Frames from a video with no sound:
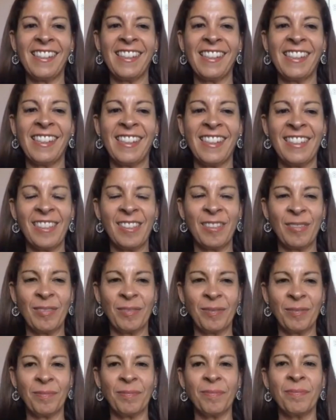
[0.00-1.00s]

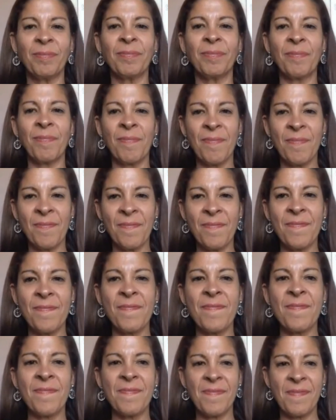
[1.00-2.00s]

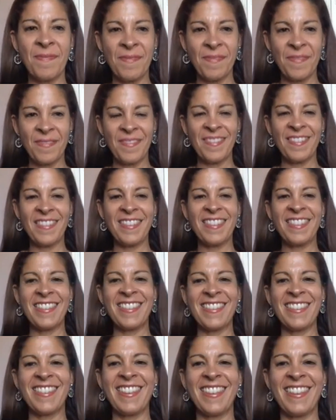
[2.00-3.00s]

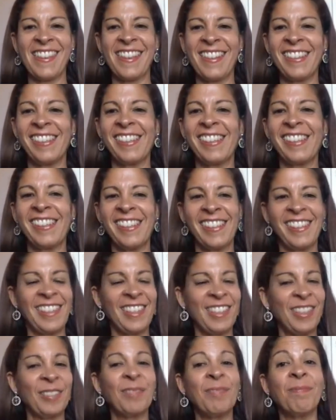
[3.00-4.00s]

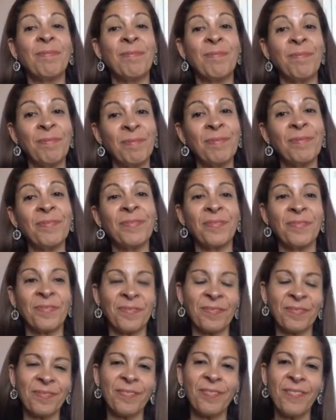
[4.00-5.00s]

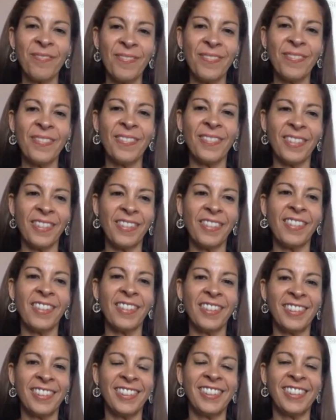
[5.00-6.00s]

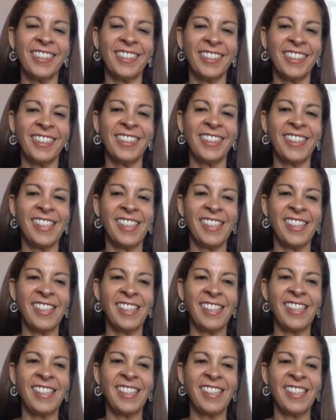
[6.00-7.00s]

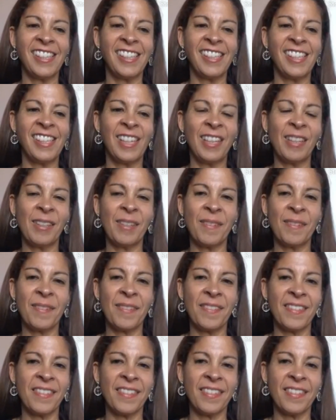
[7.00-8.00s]
[no speech]